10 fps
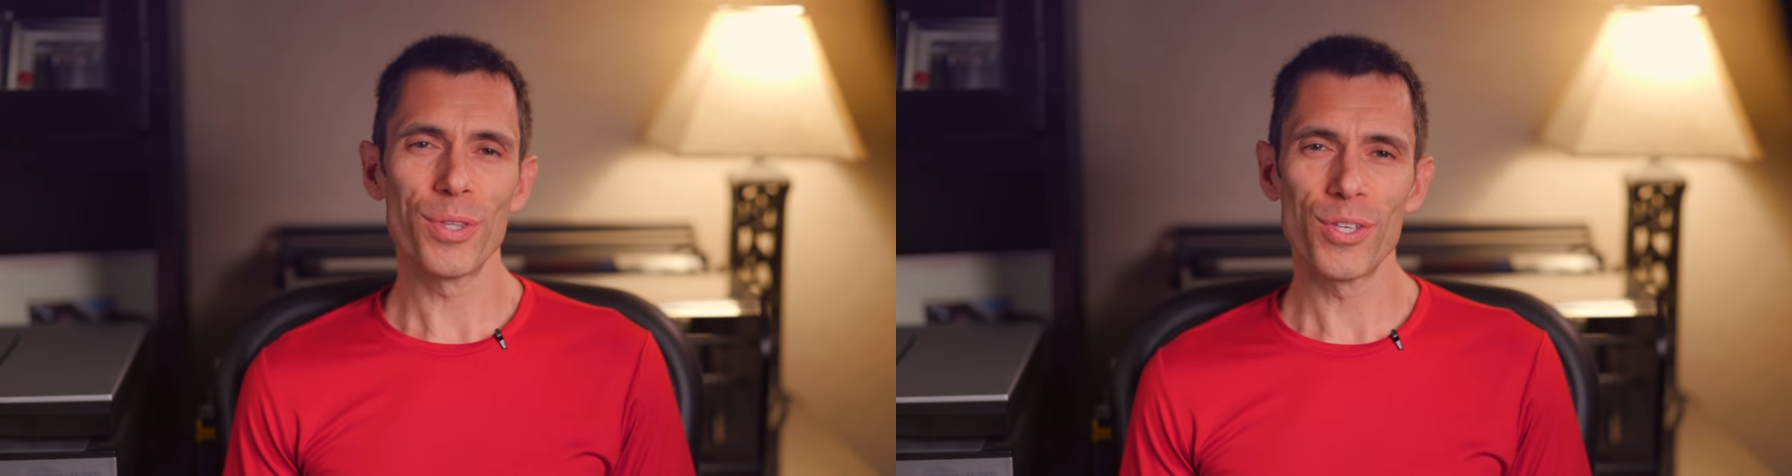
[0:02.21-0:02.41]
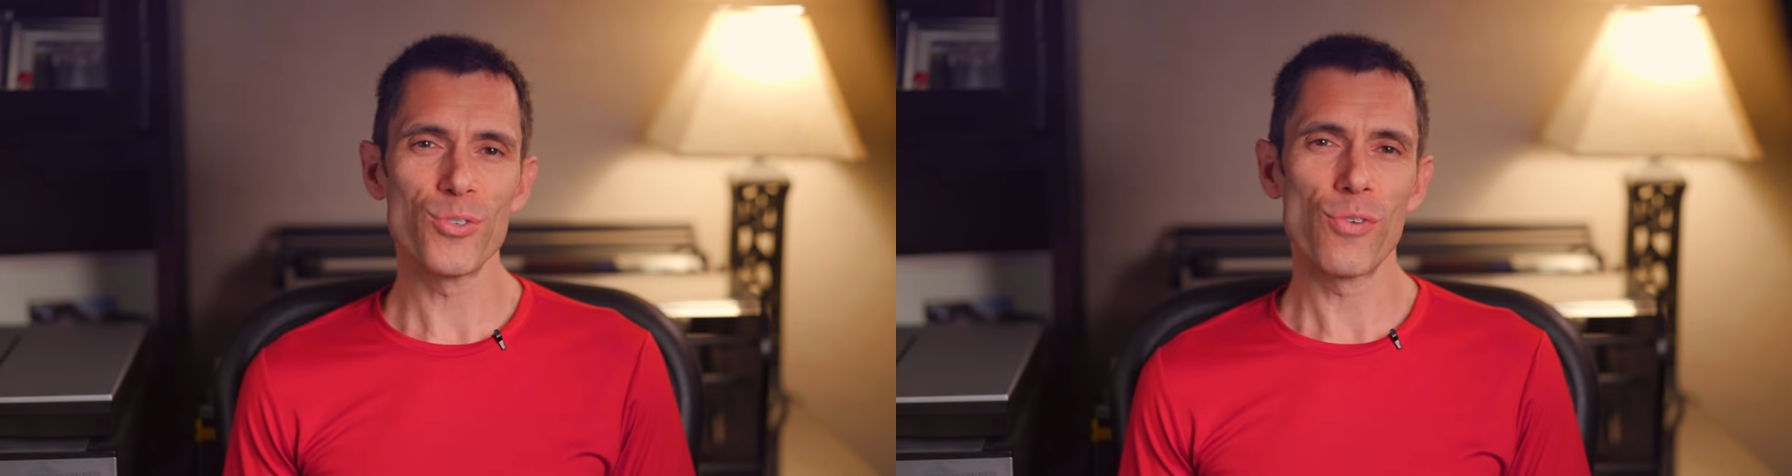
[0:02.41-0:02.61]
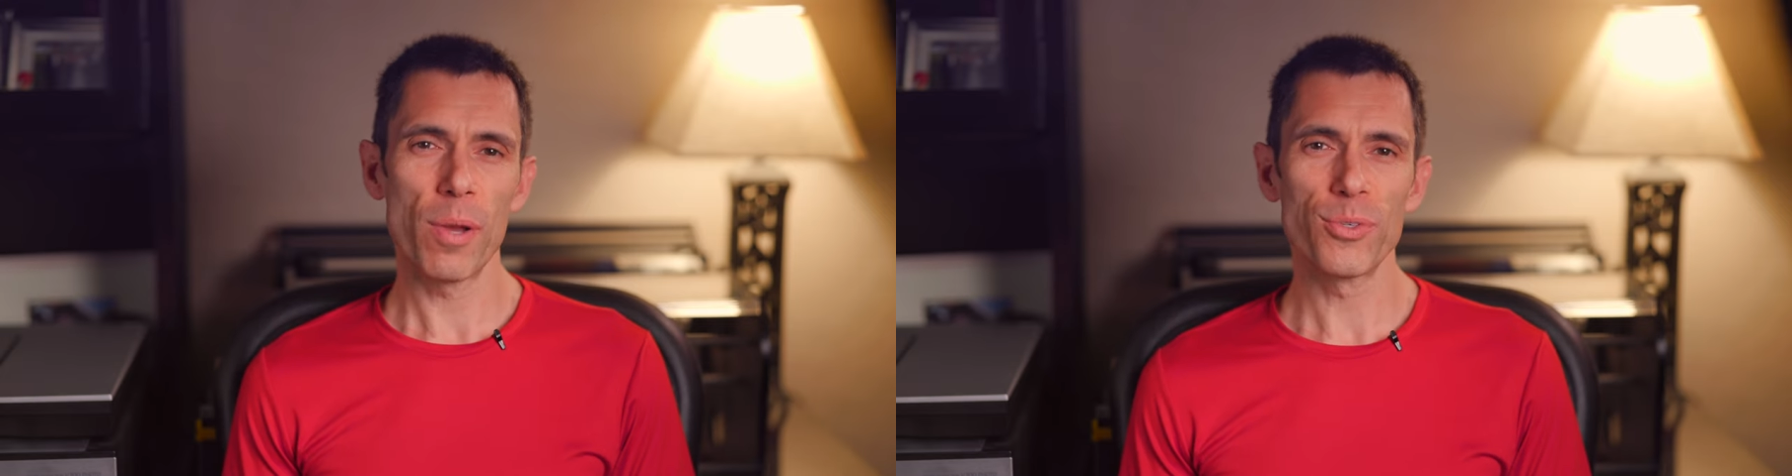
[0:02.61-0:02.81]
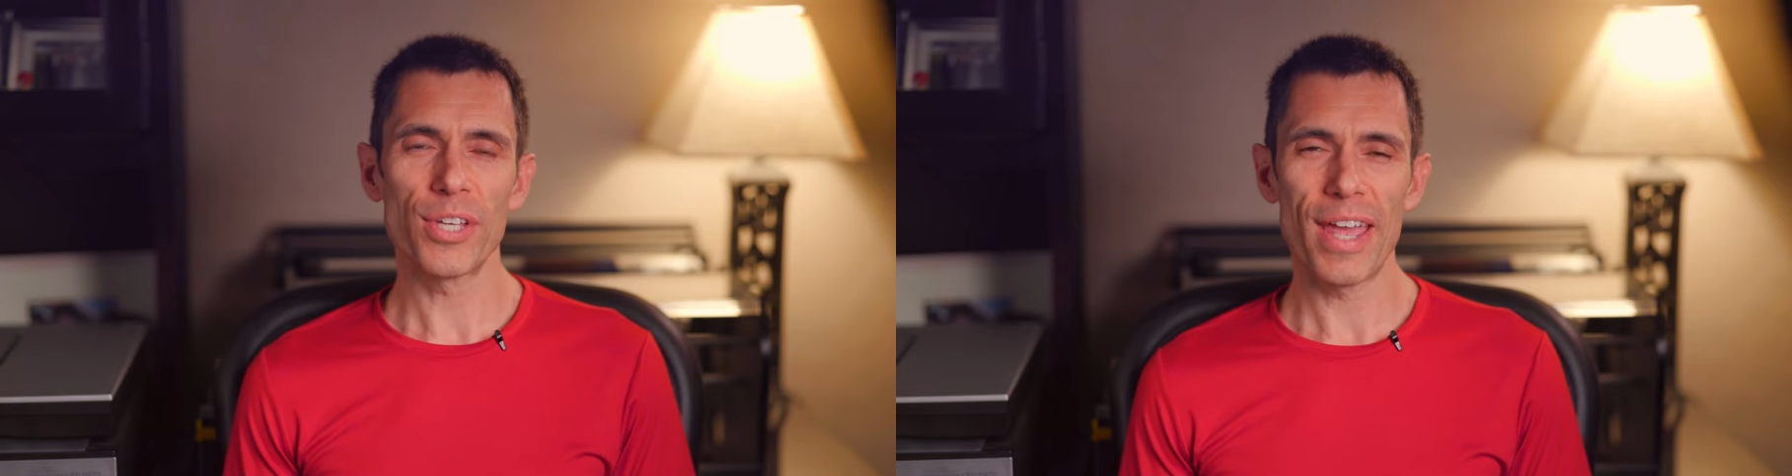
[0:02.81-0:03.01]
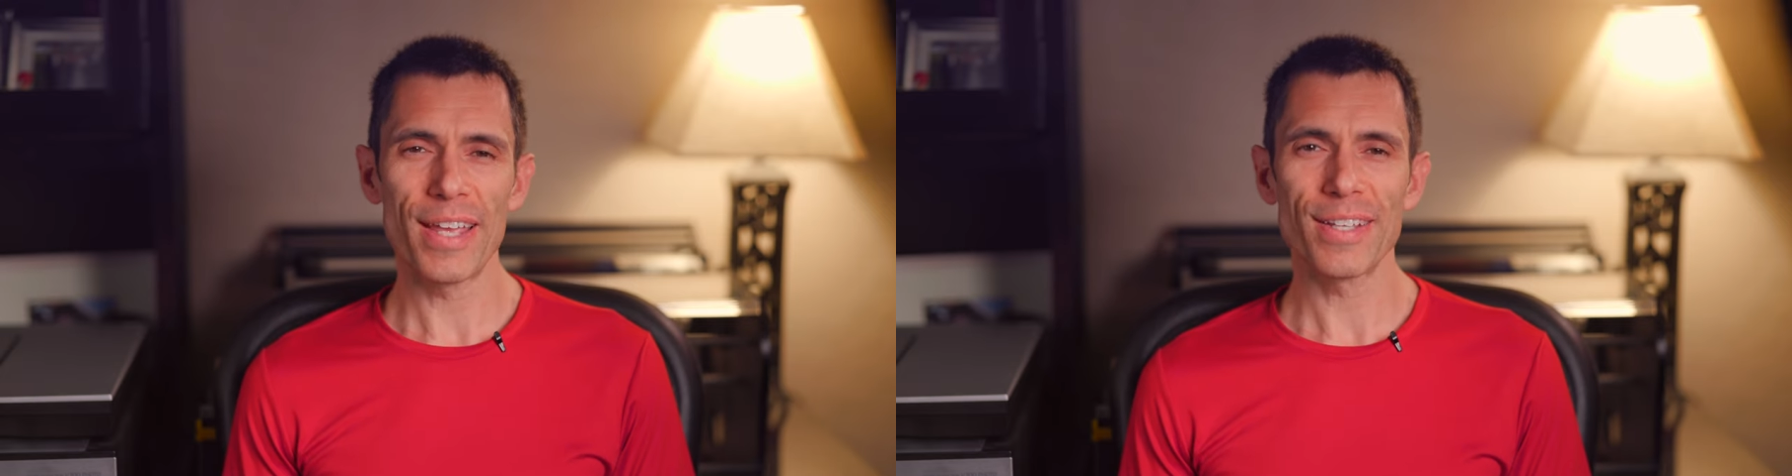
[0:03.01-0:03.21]
in this drum
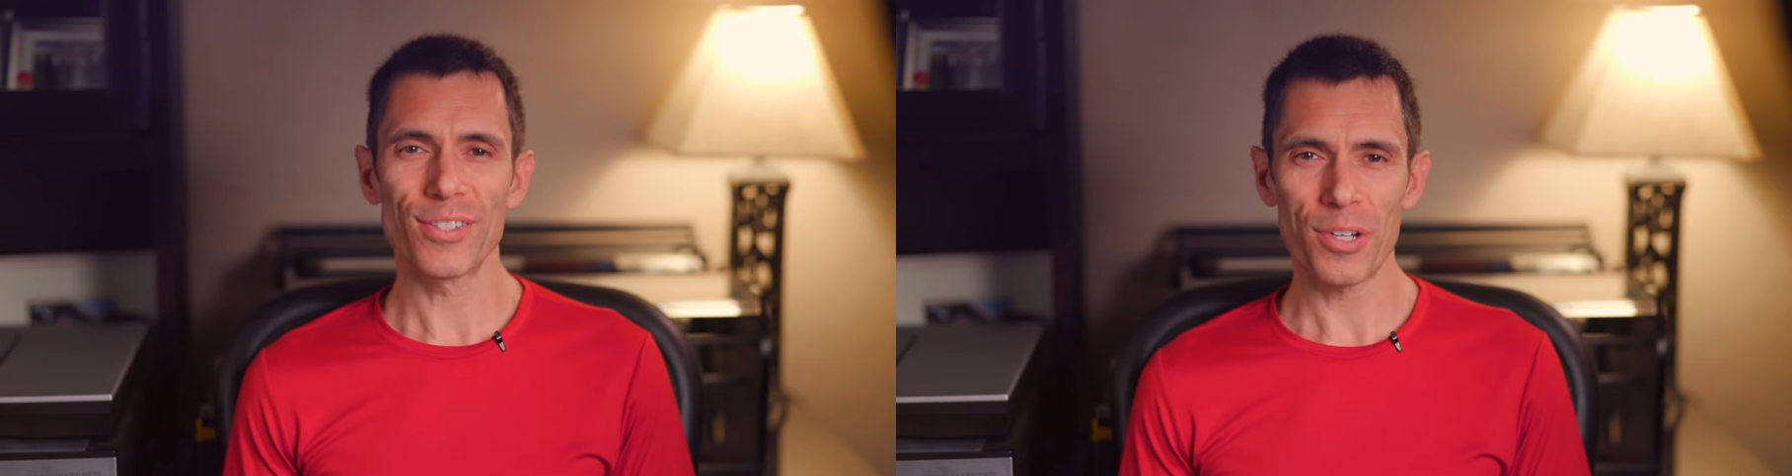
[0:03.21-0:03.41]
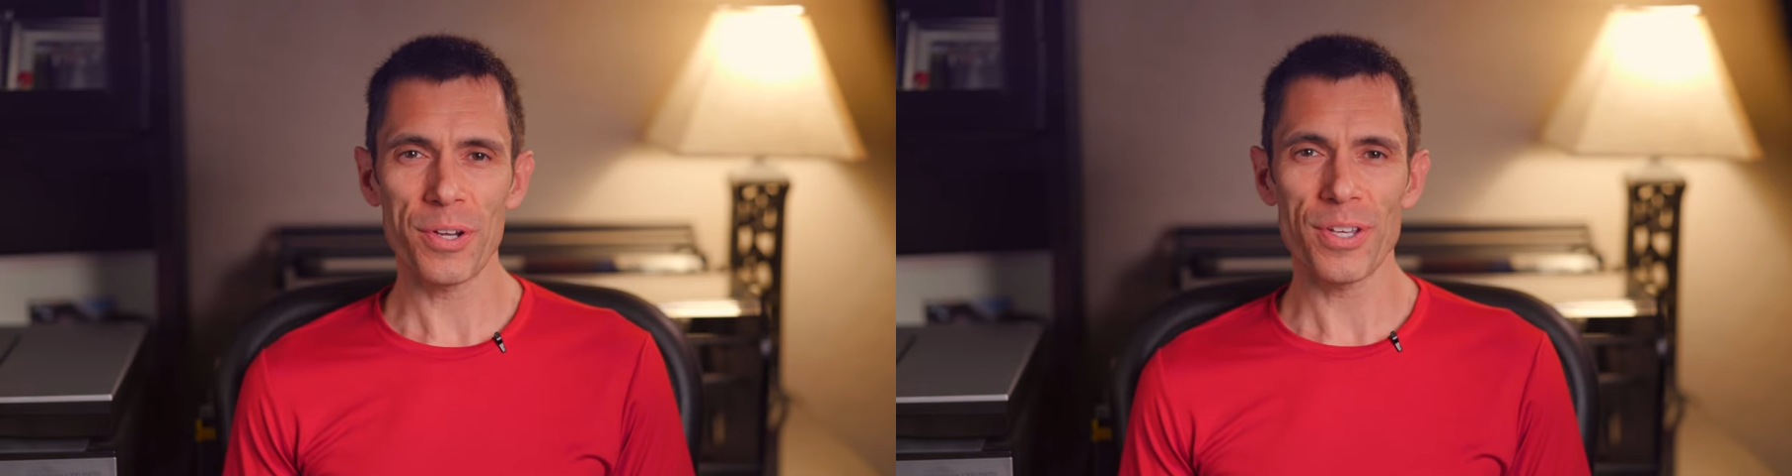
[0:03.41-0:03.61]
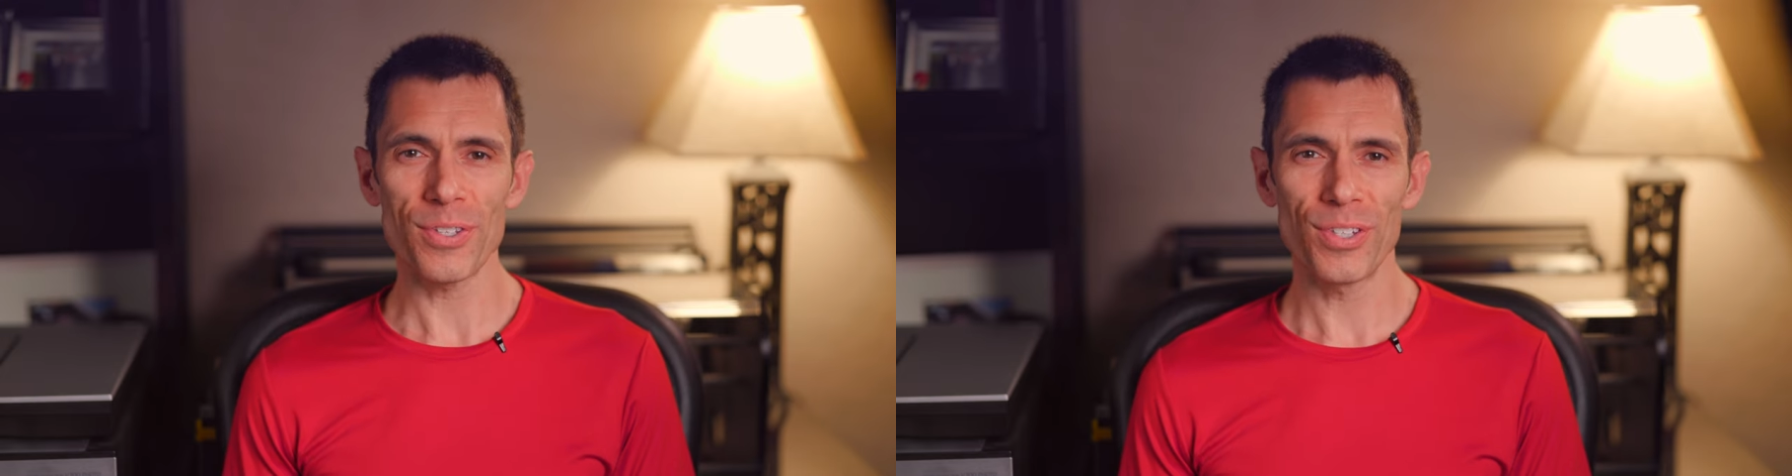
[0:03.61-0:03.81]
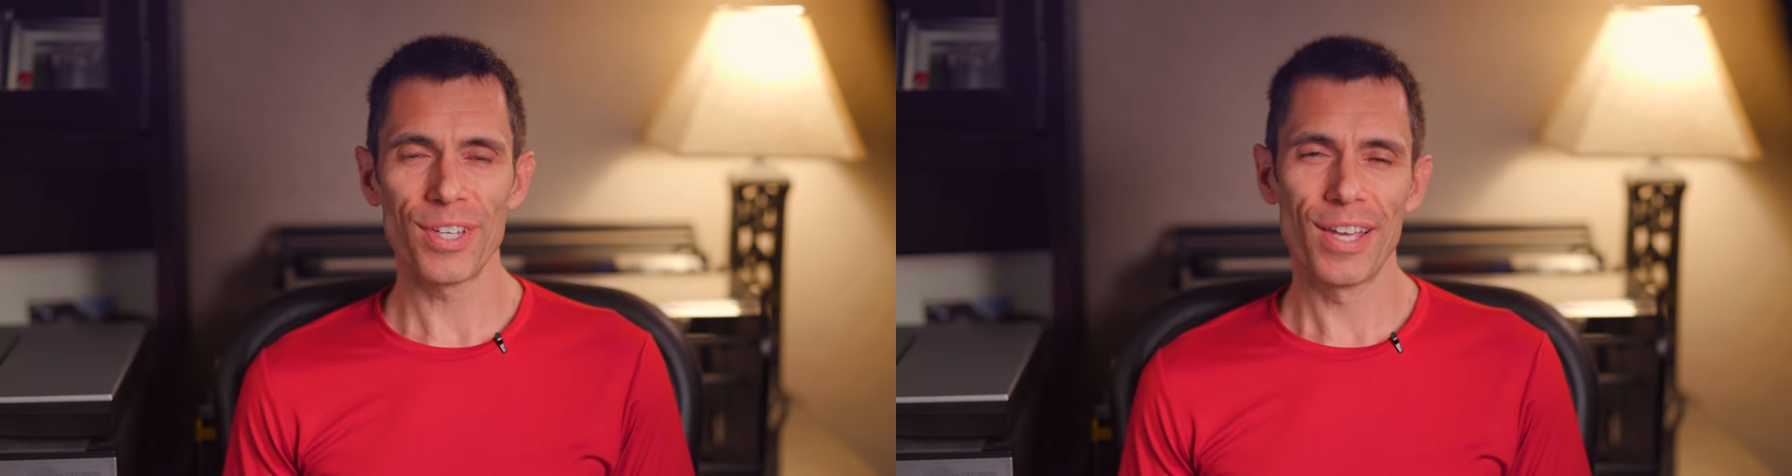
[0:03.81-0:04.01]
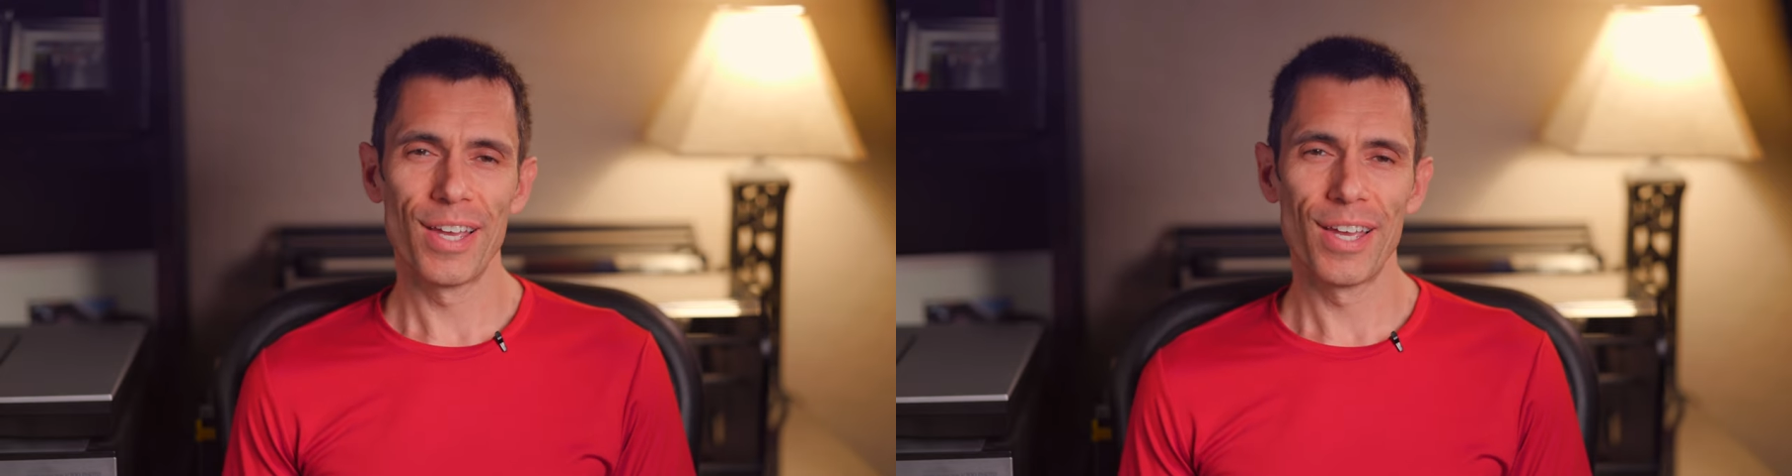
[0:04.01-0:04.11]
scanning series.